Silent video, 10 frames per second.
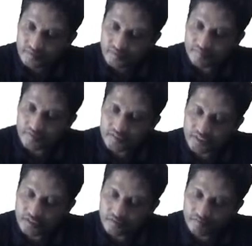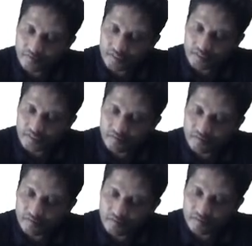Differentiation of 1 is
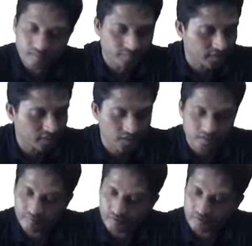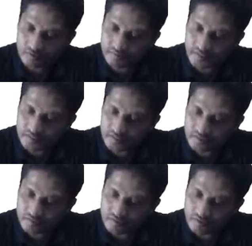0. Differentiation of cos square x is
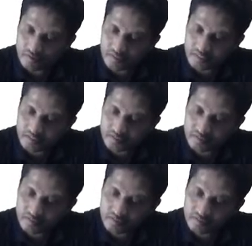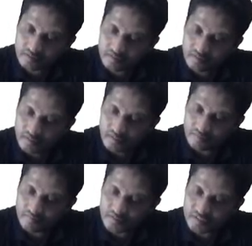2 cos x.
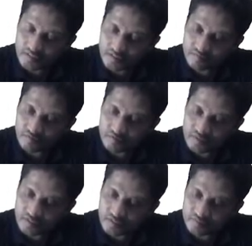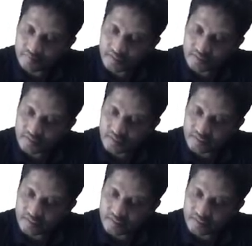Differentiation of cos x is minus sin